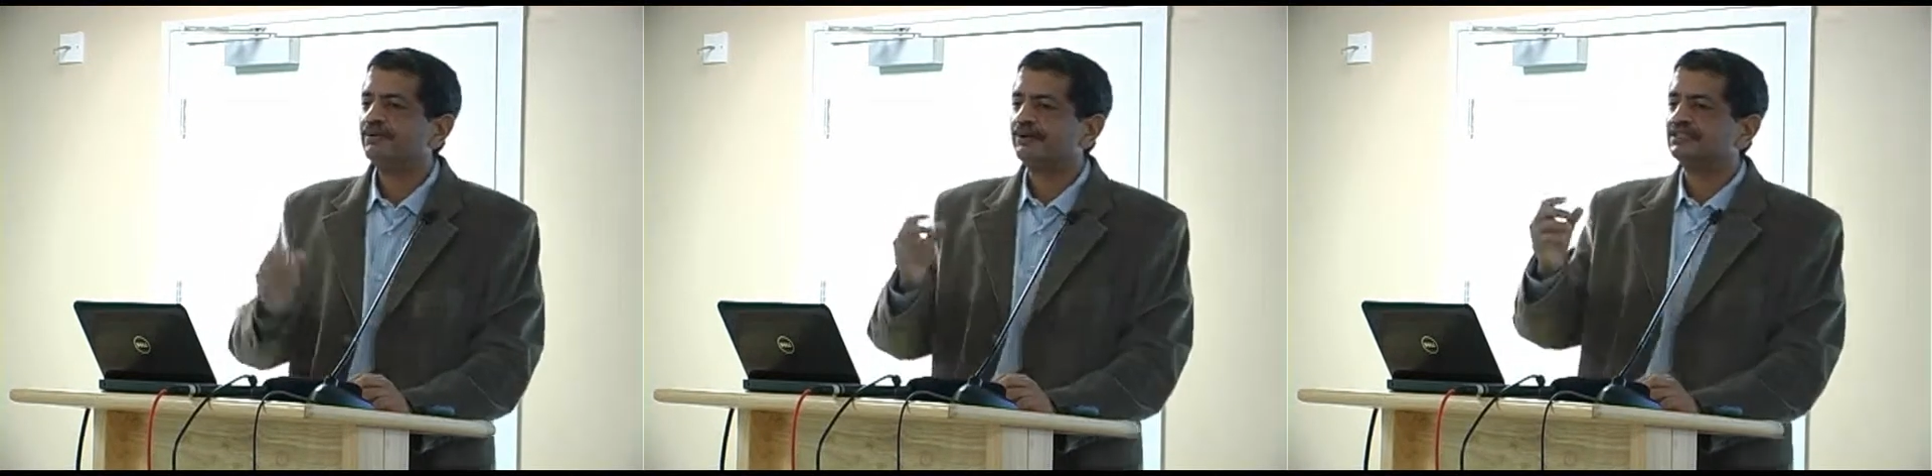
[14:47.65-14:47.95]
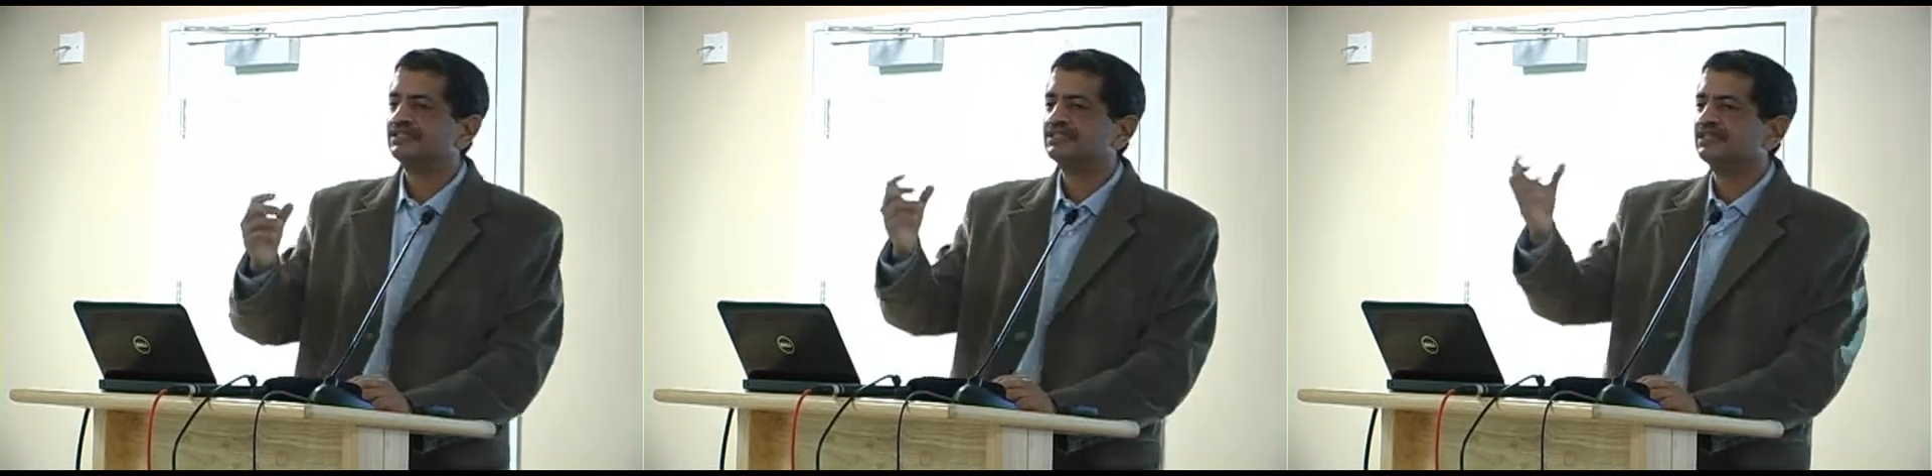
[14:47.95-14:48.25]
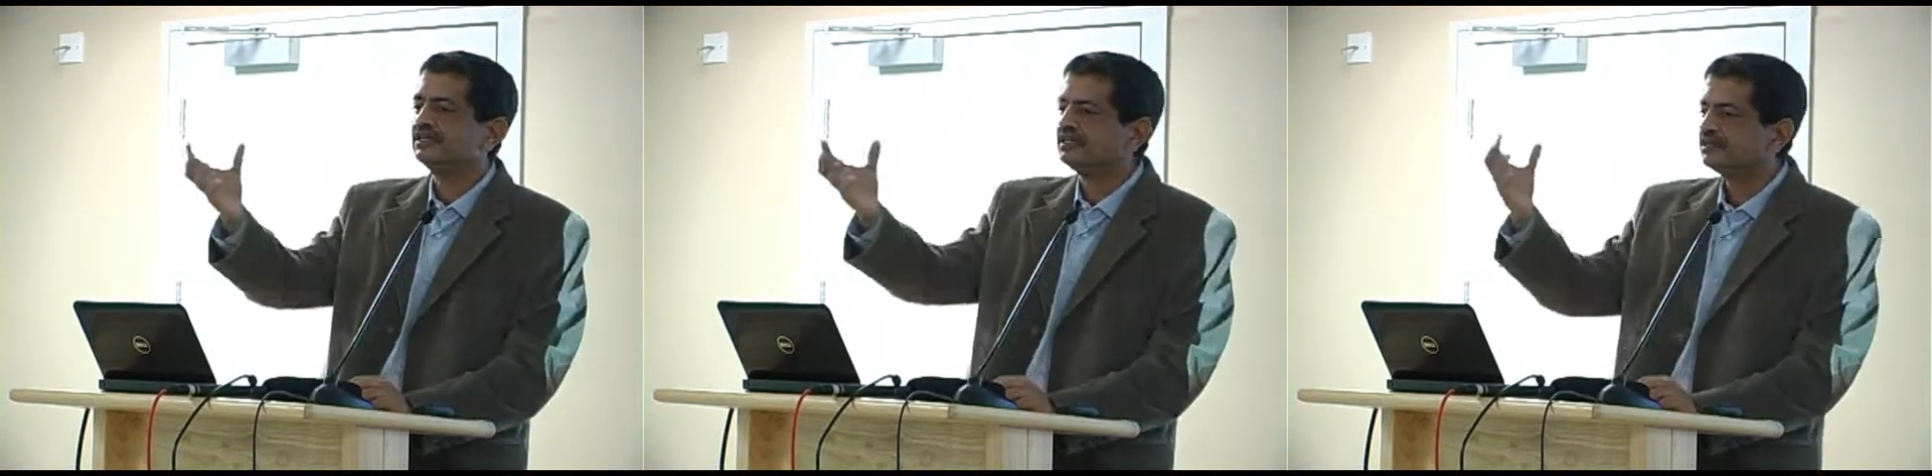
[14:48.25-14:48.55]

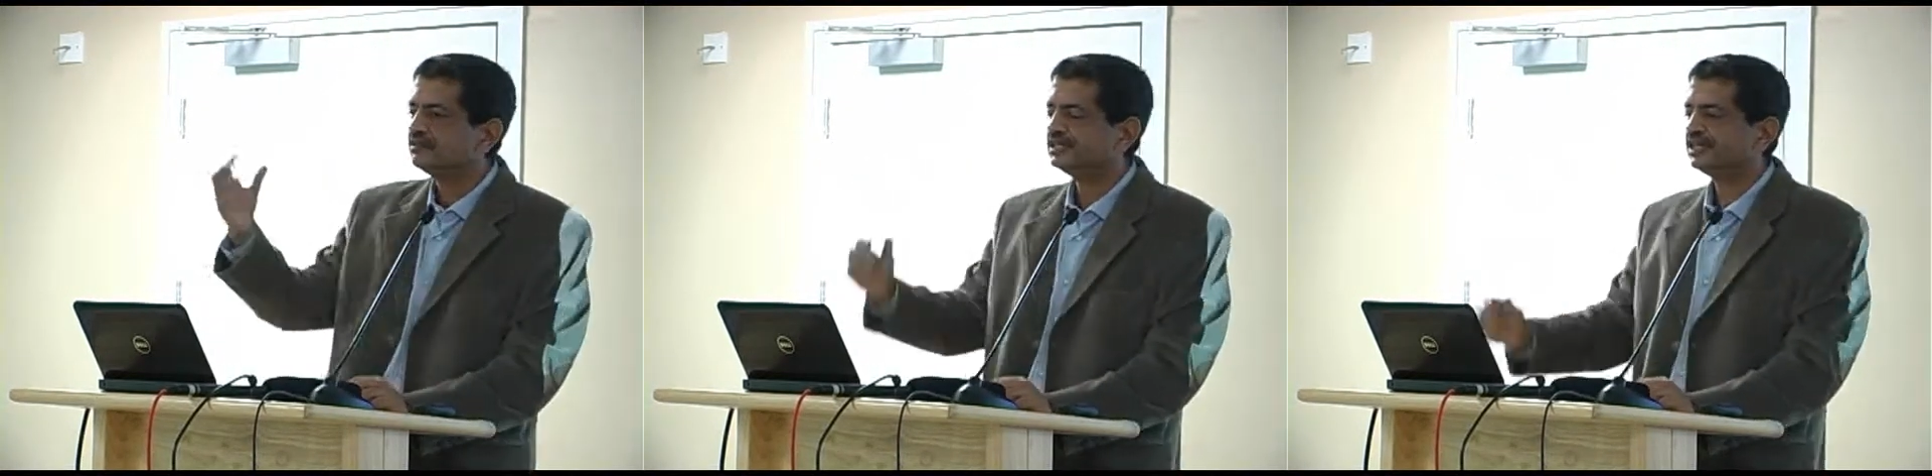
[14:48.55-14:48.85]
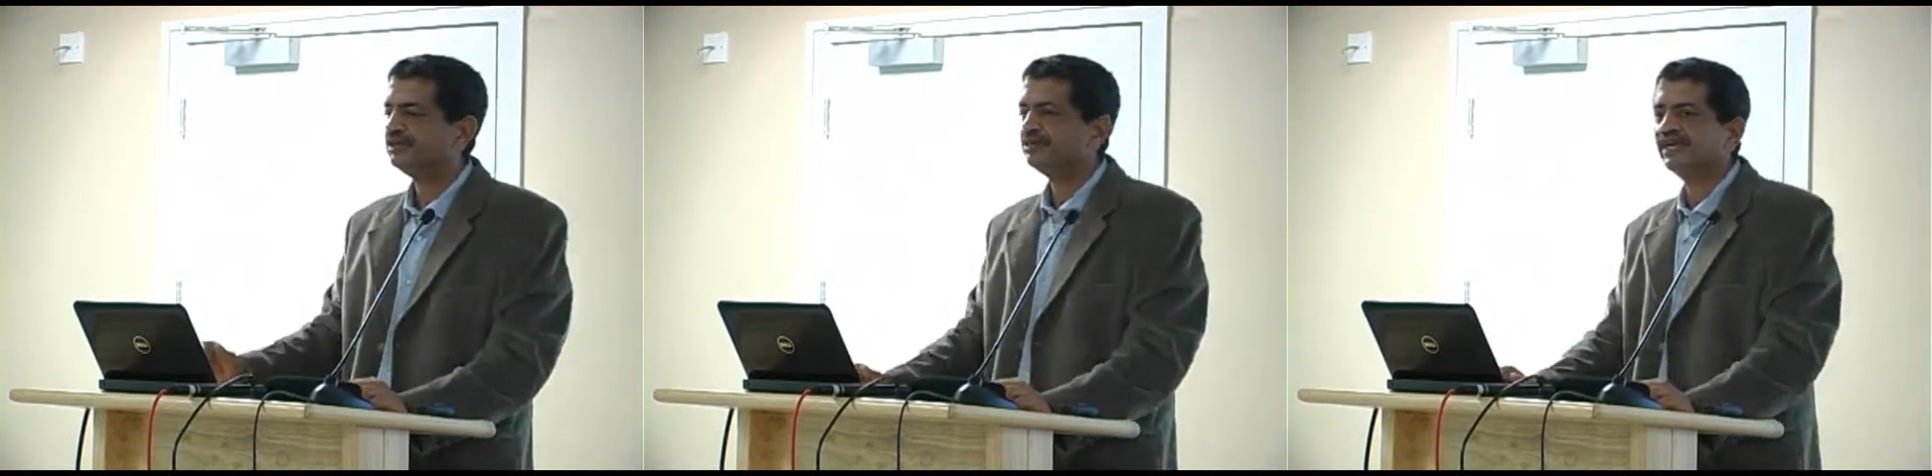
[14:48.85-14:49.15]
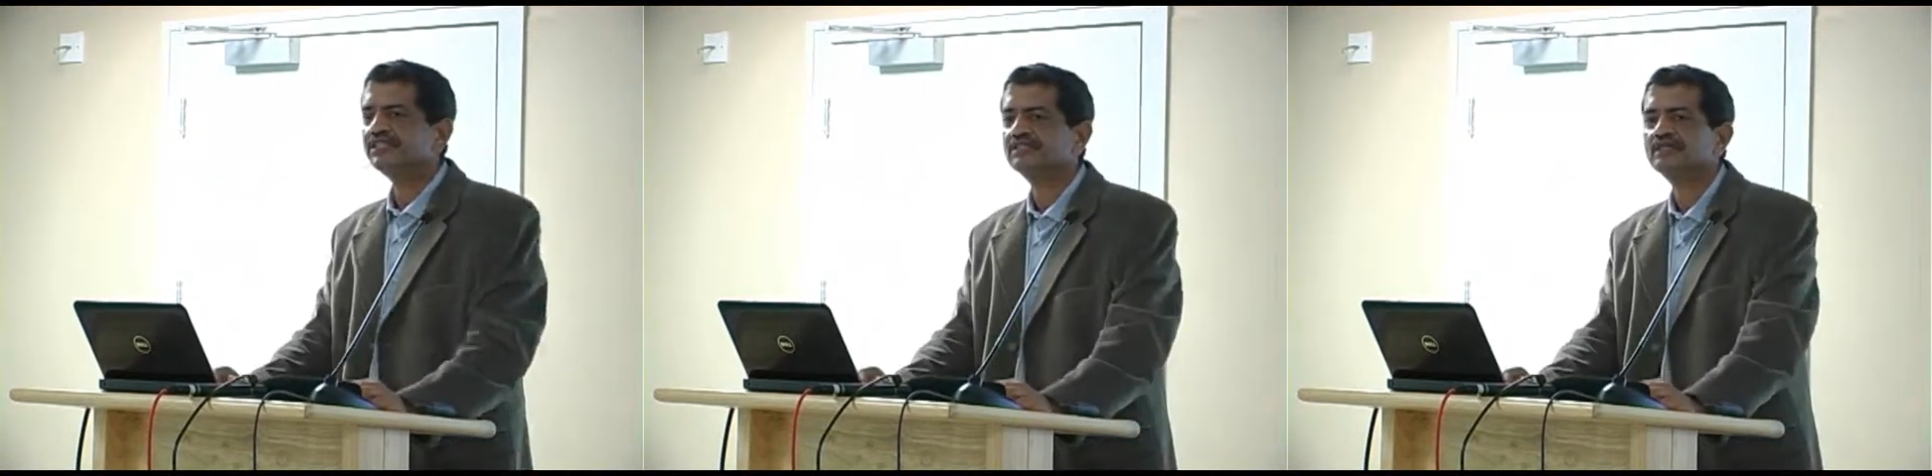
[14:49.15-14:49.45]
processor which can do
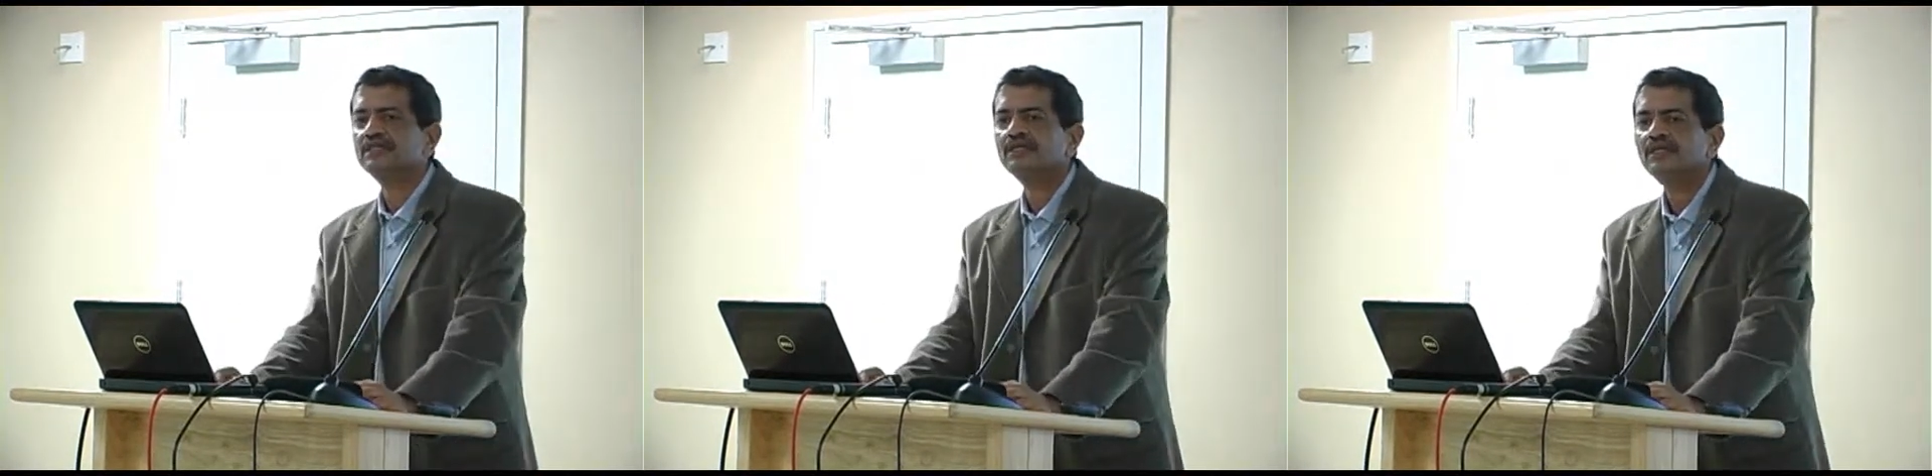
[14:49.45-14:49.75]
X